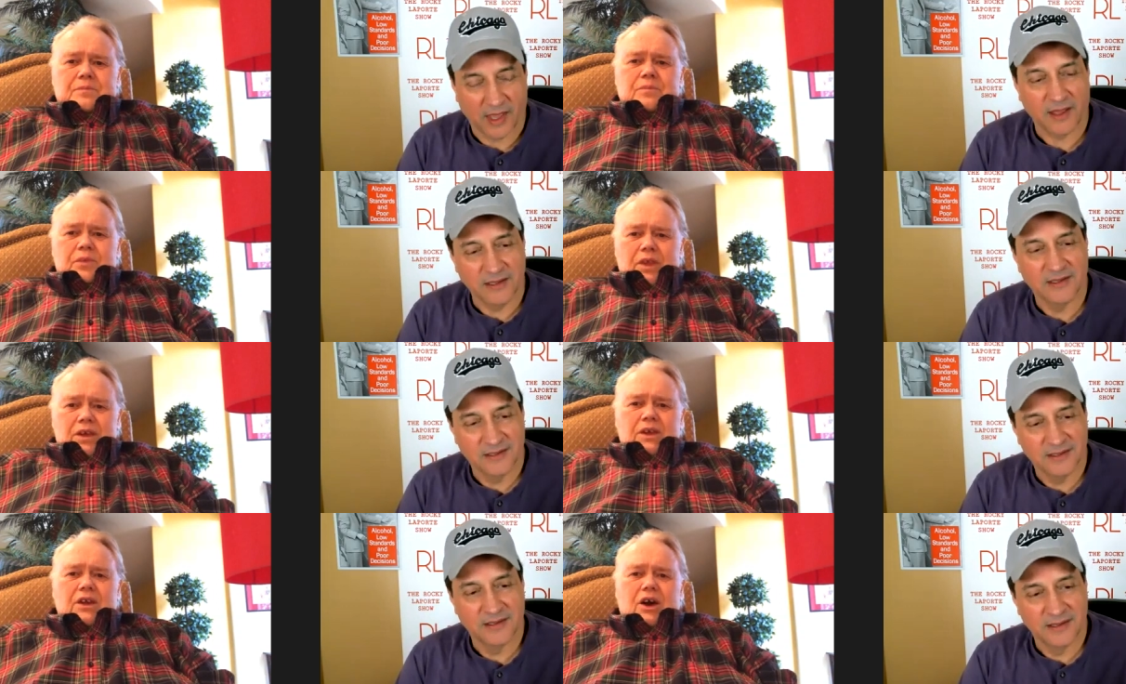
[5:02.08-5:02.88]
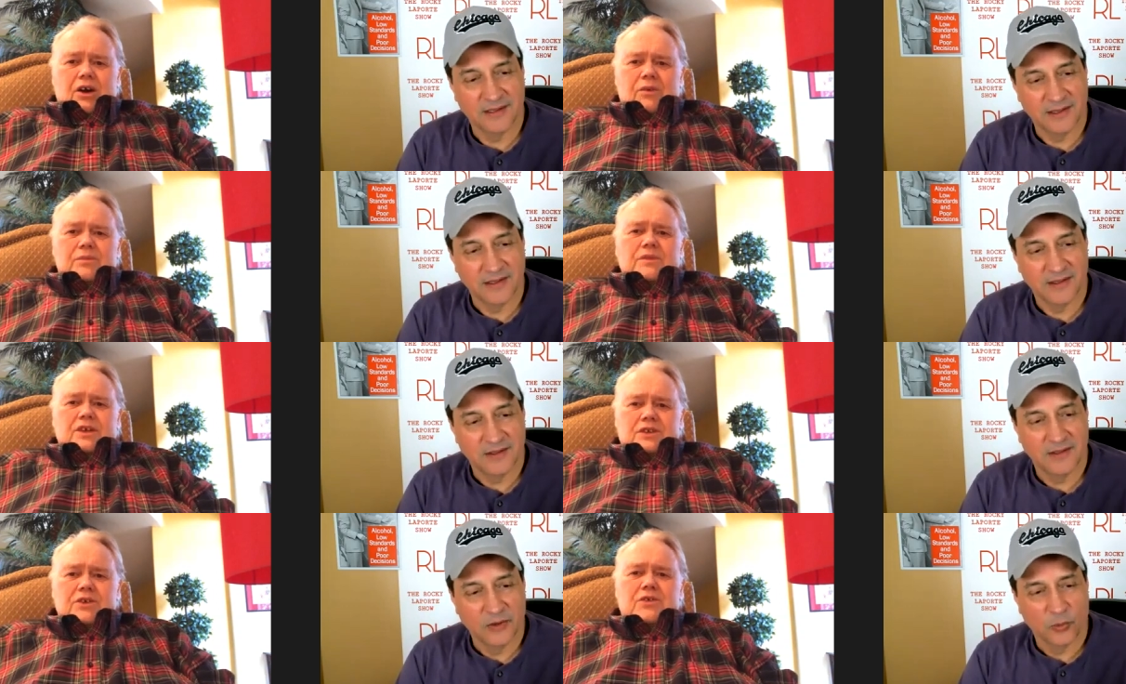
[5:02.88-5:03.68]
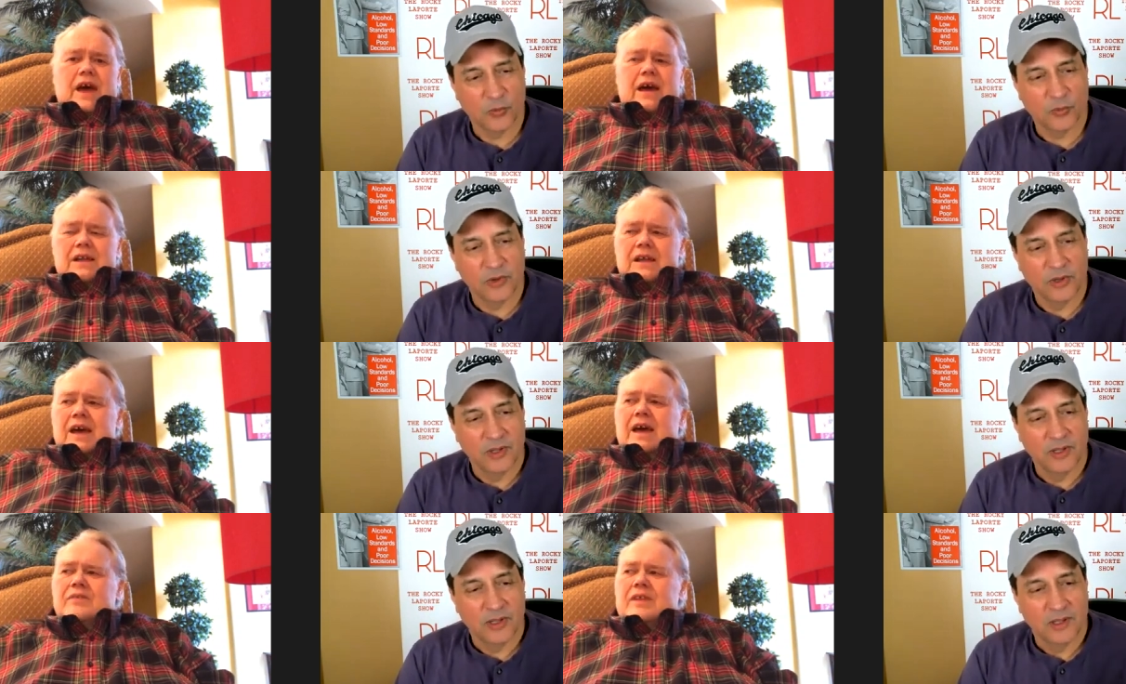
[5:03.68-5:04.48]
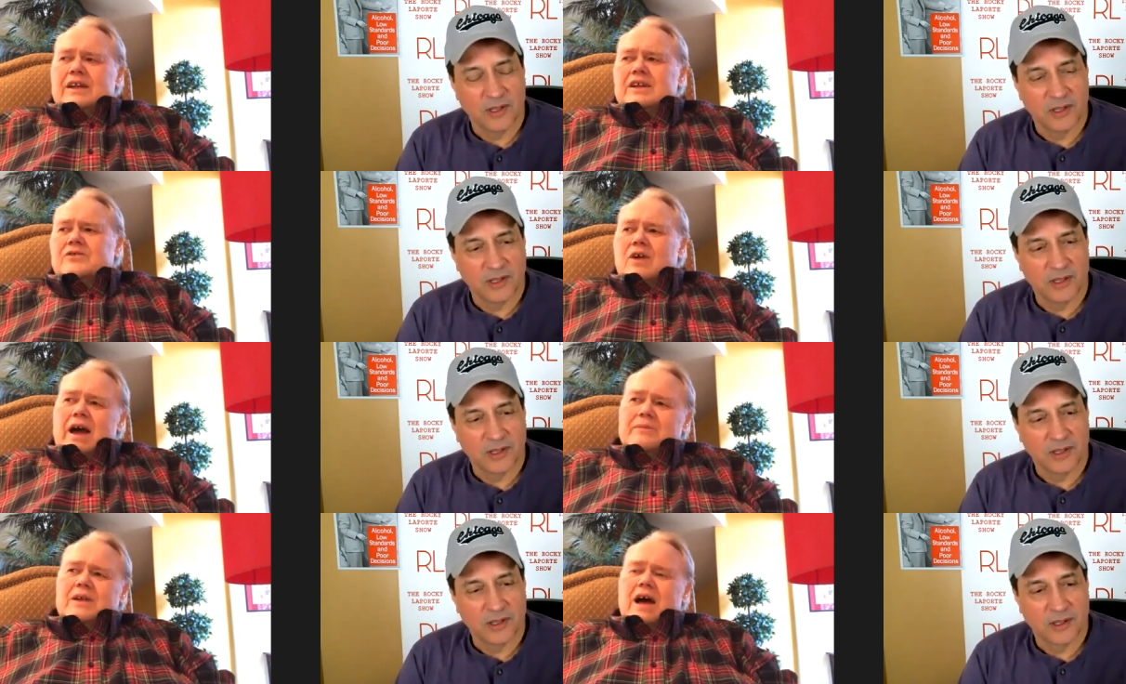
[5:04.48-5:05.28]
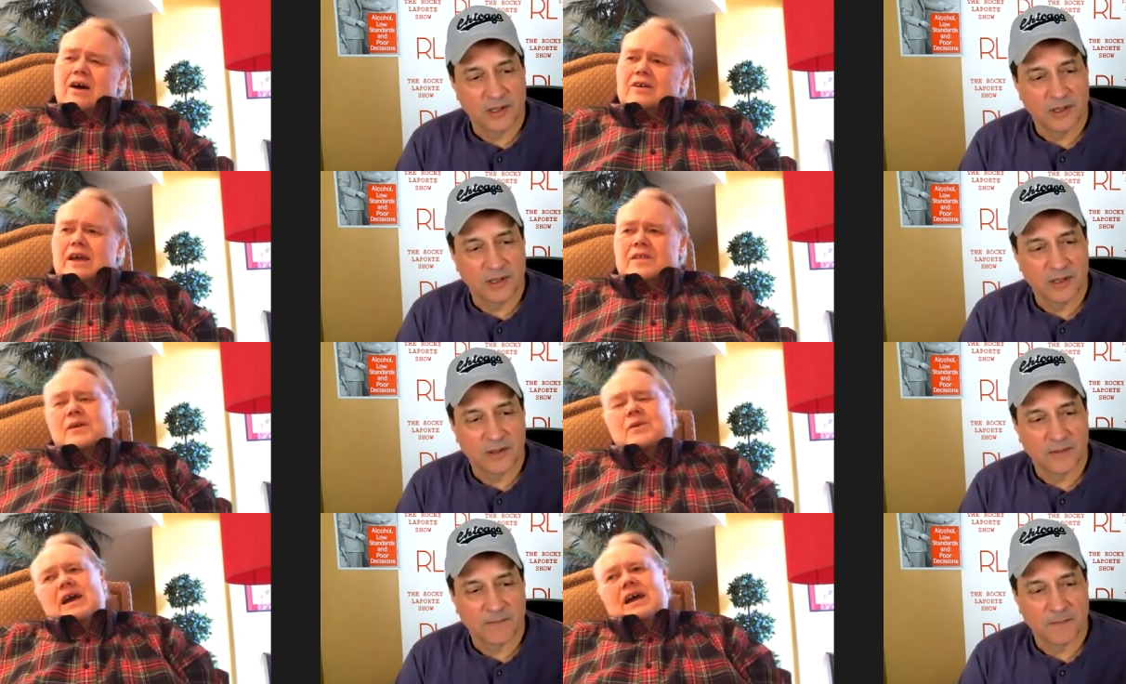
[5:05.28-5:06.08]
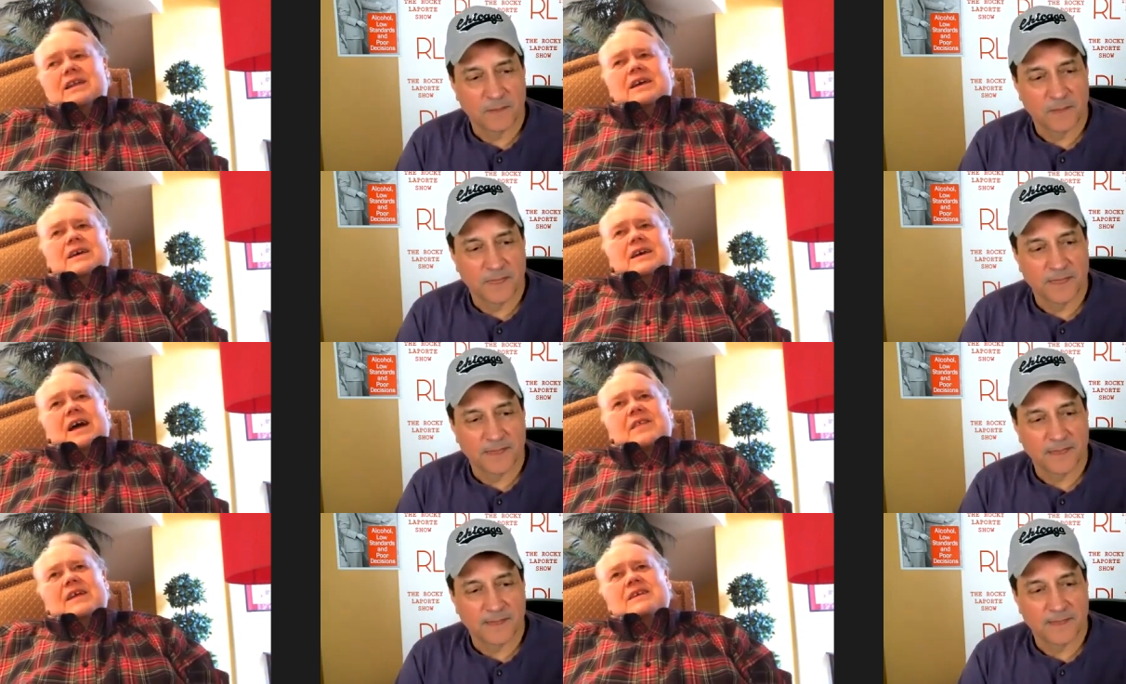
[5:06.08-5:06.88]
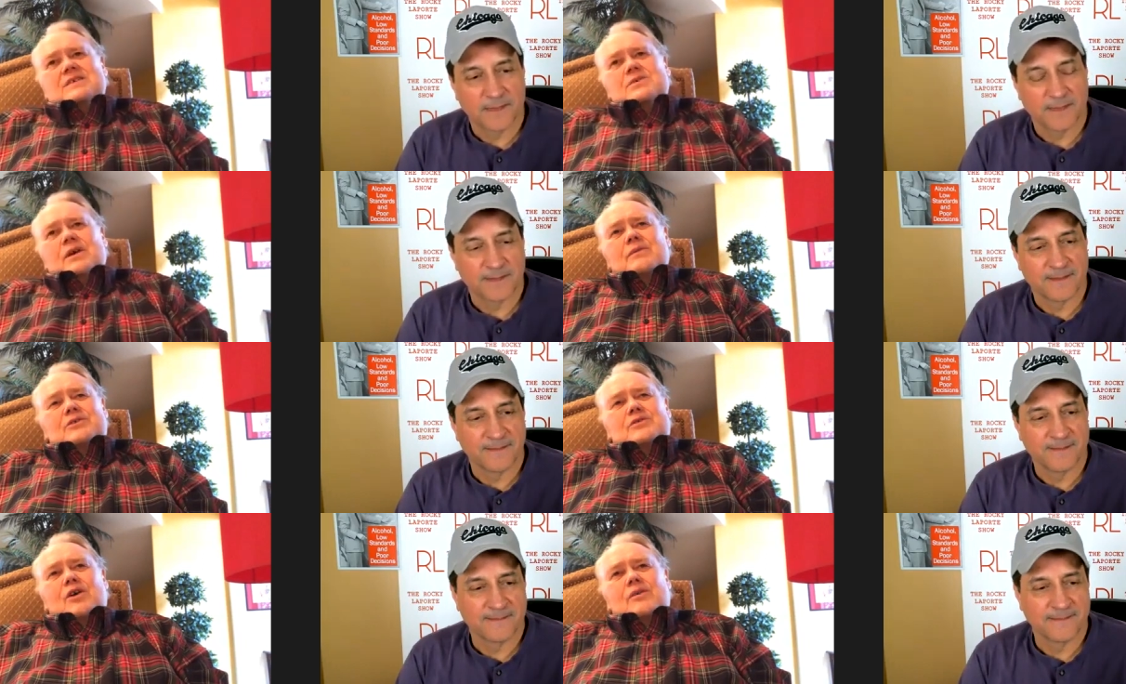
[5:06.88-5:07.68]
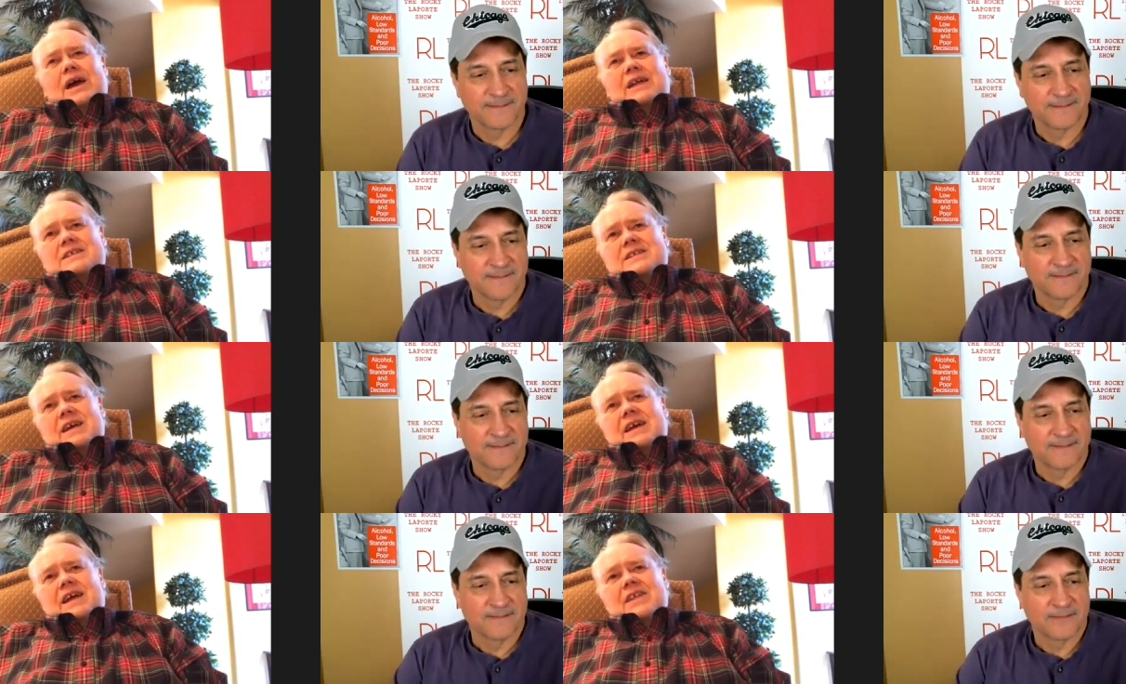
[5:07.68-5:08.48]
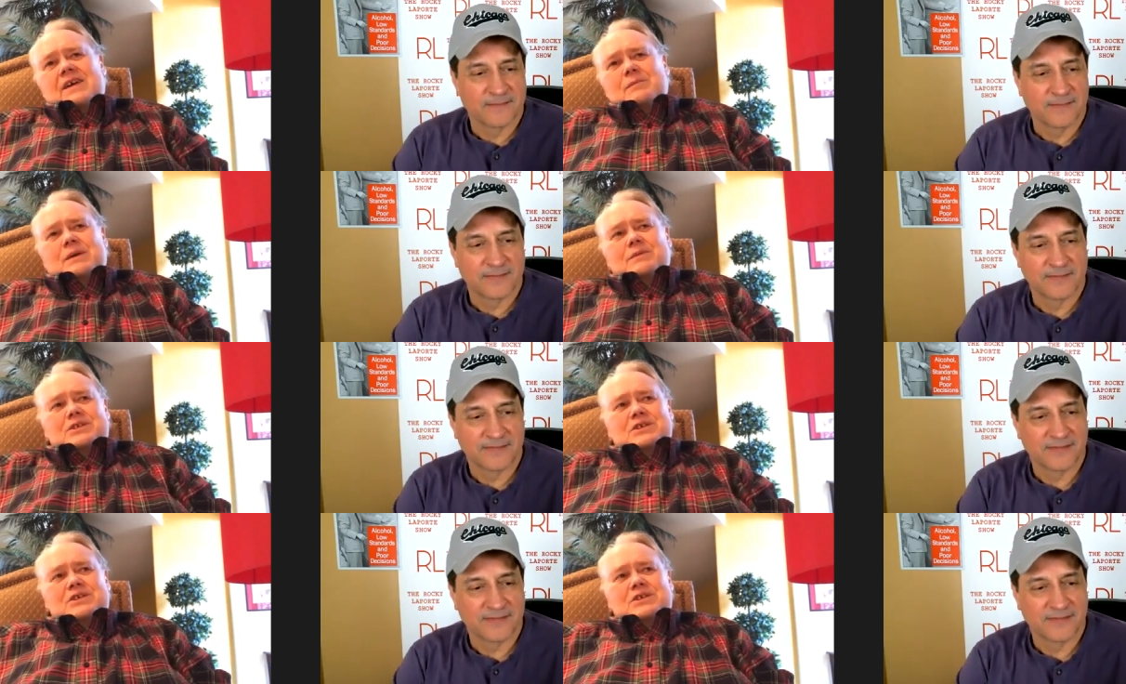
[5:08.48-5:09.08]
Speaker 1: Yeah, you know, to do that and then to drive down. I think we got. I think whoever drove got a ticket. I think maybe